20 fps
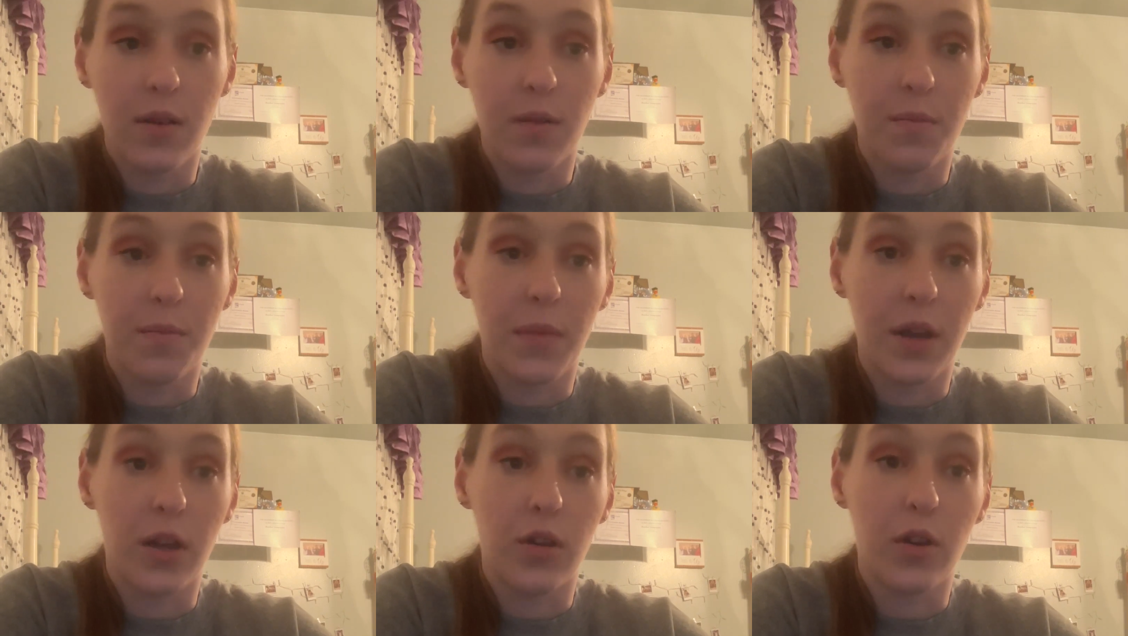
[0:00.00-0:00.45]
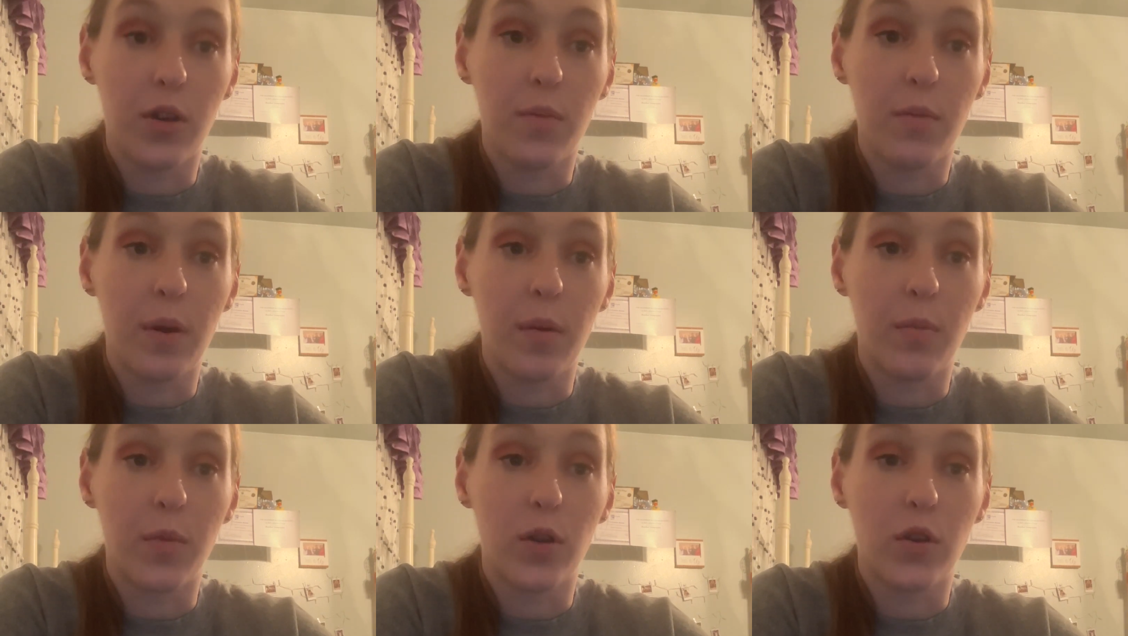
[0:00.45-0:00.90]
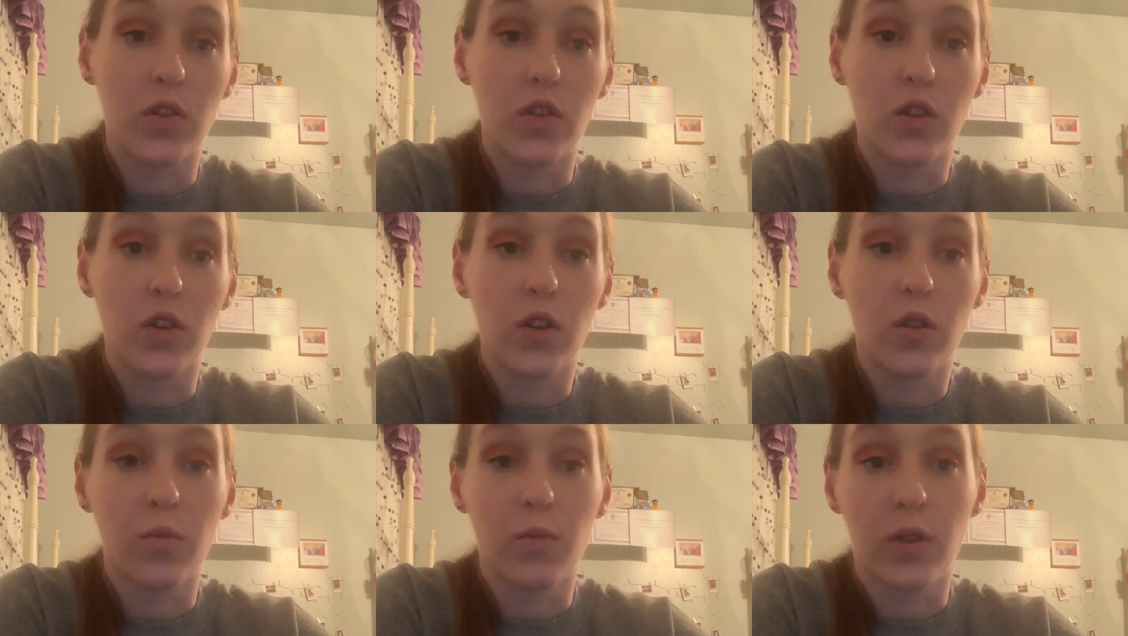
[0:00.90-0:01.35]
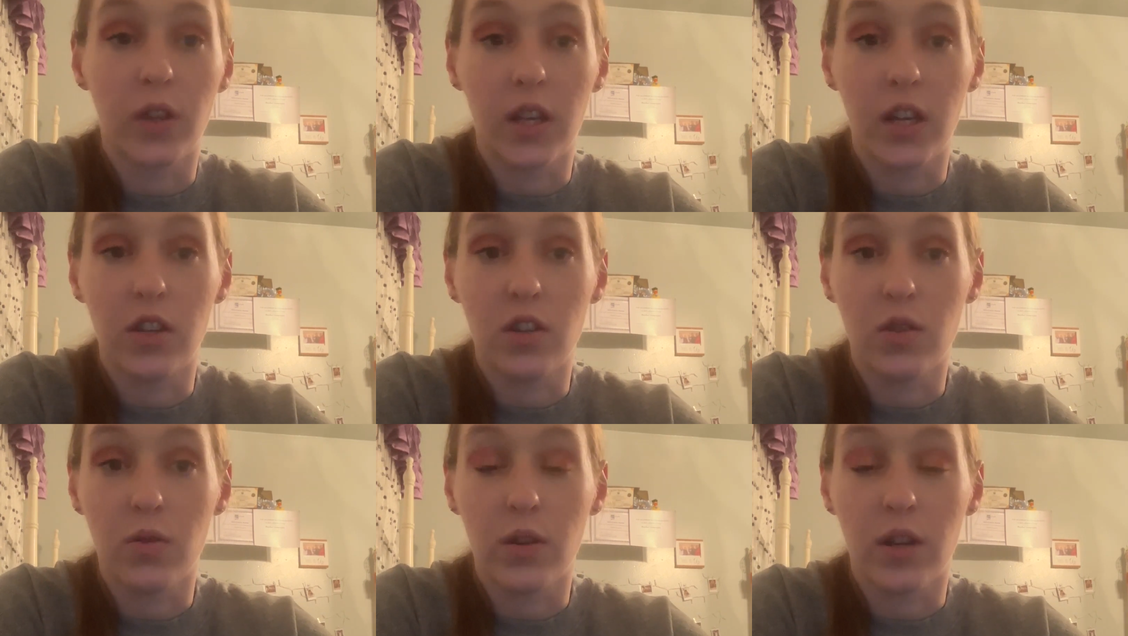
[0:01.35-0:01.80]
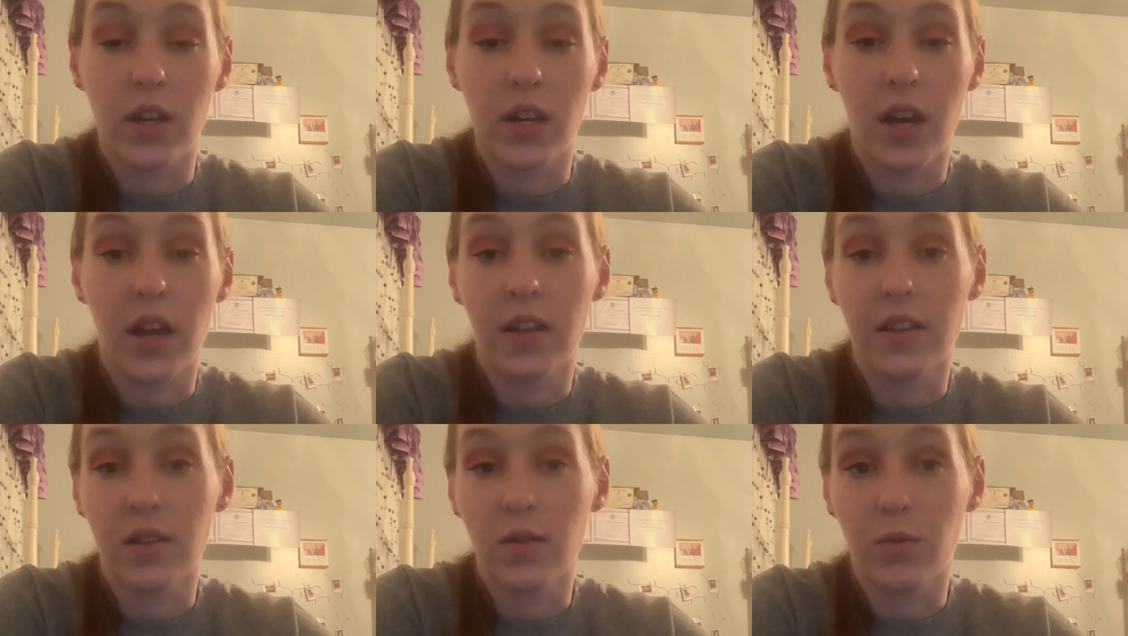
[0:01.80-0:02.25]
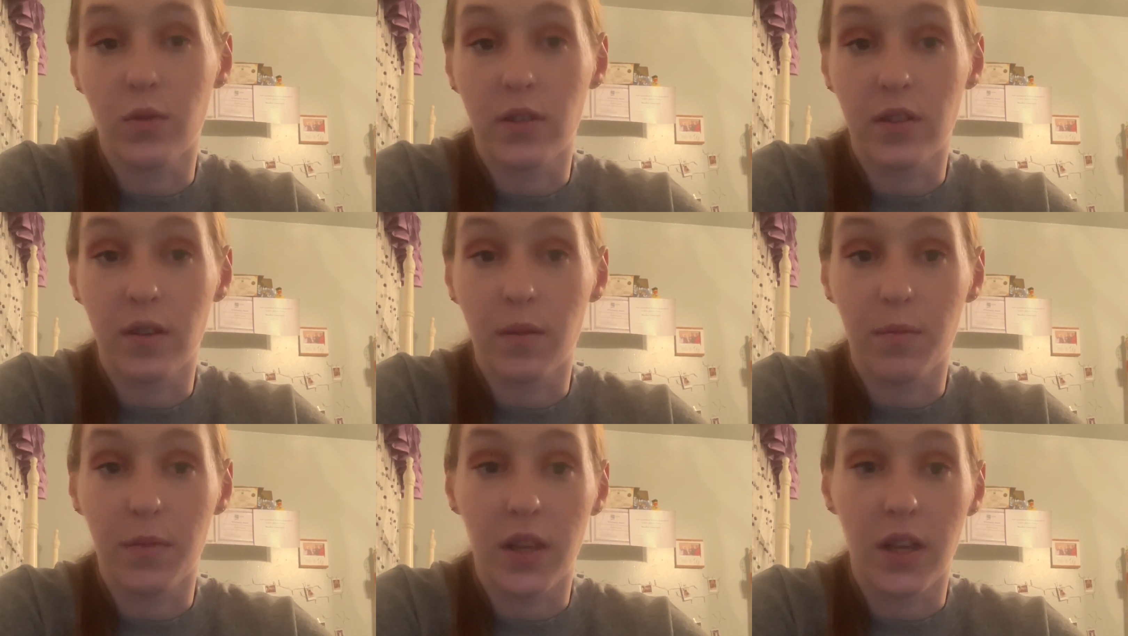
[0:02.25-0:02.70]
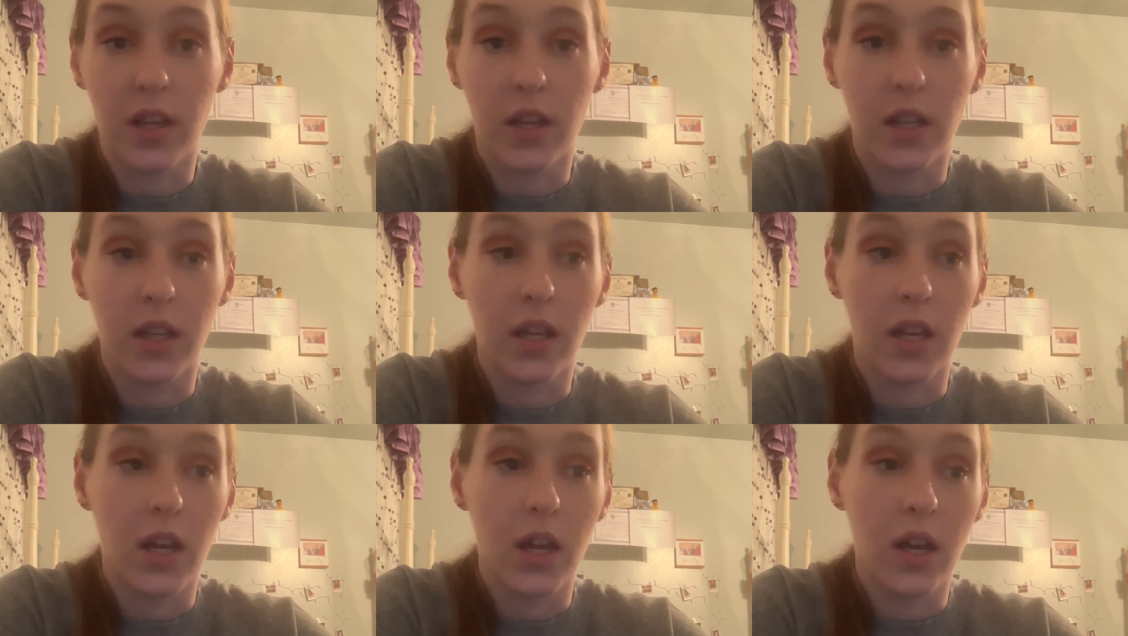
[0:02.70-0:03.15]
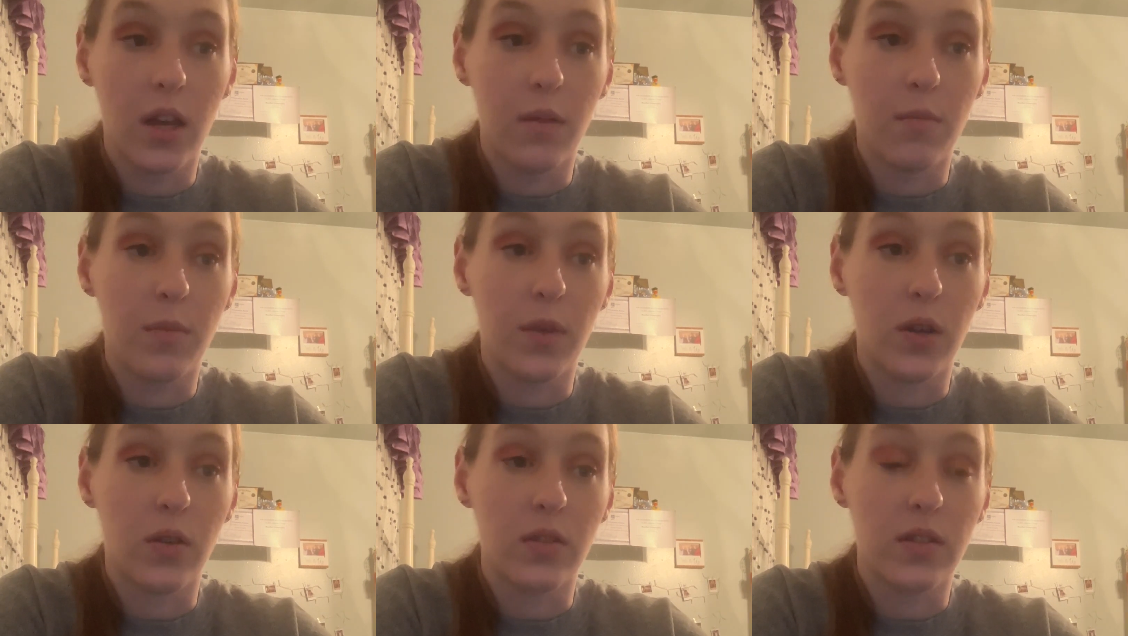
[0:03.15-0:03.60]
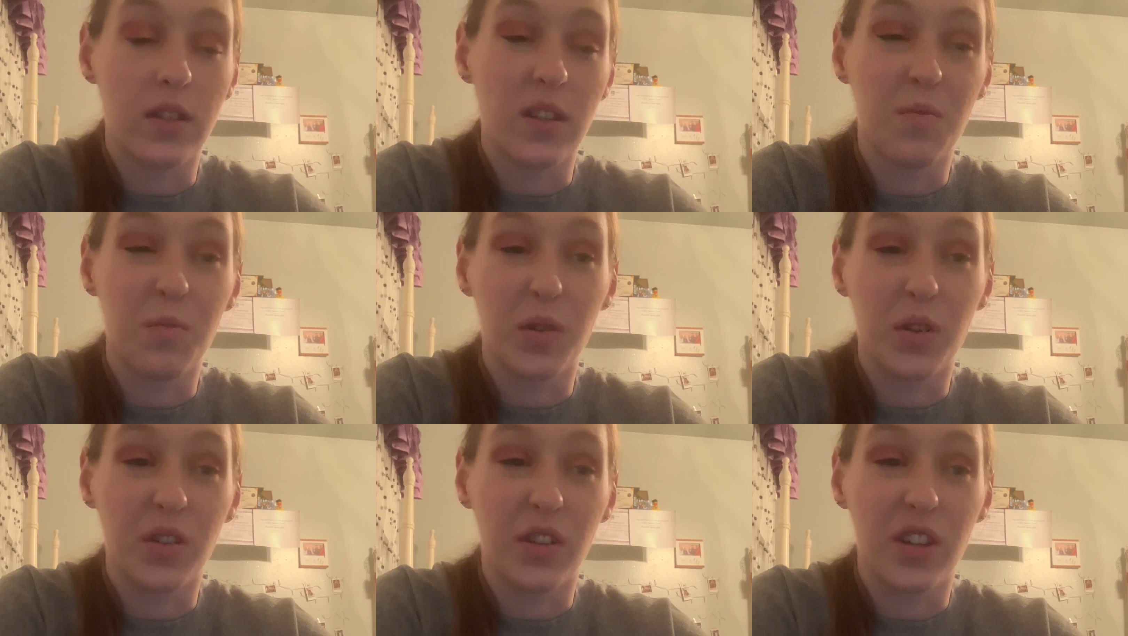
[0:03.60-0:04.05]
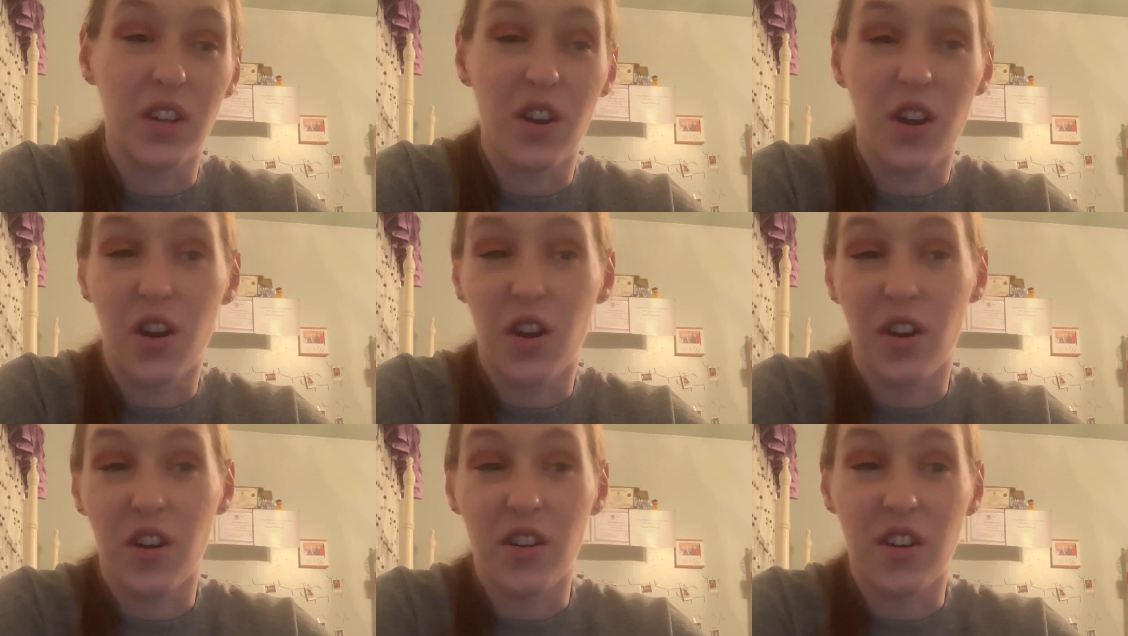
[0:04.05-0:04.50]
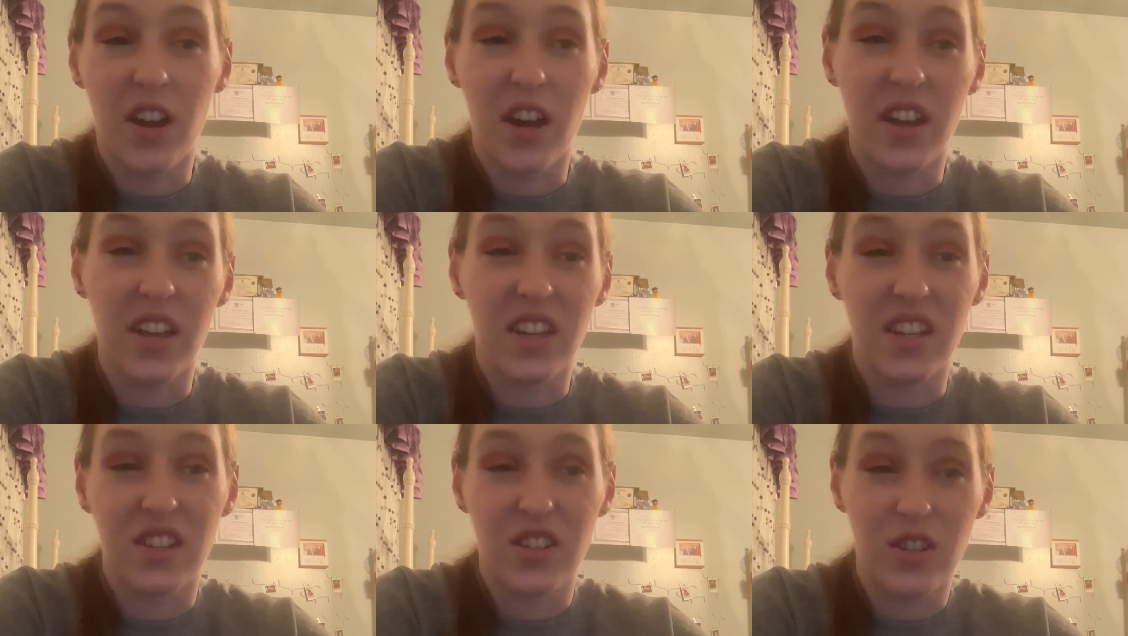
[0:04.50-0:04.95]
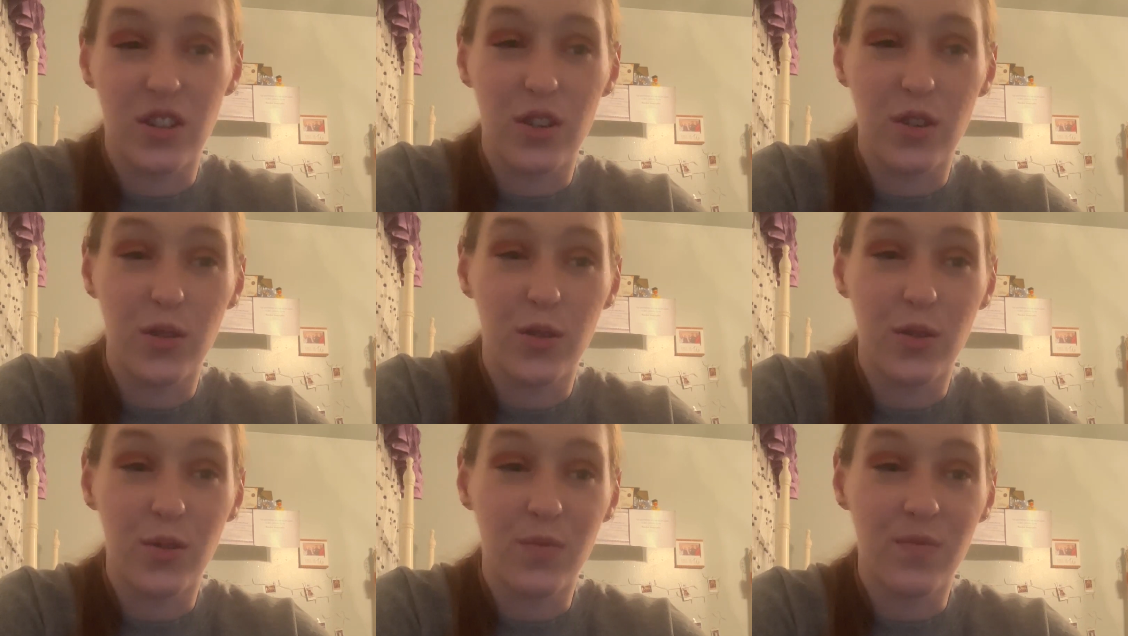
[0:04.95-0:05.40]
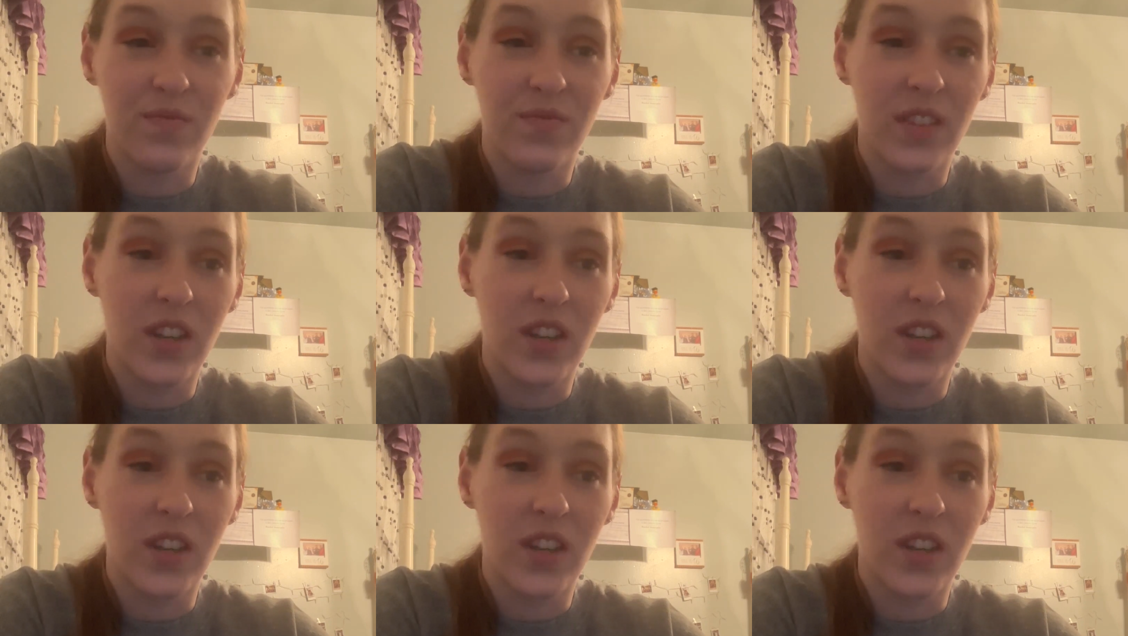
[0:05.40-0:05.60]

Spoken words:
my group members couldn't relate to it, as it was something males typically are not into,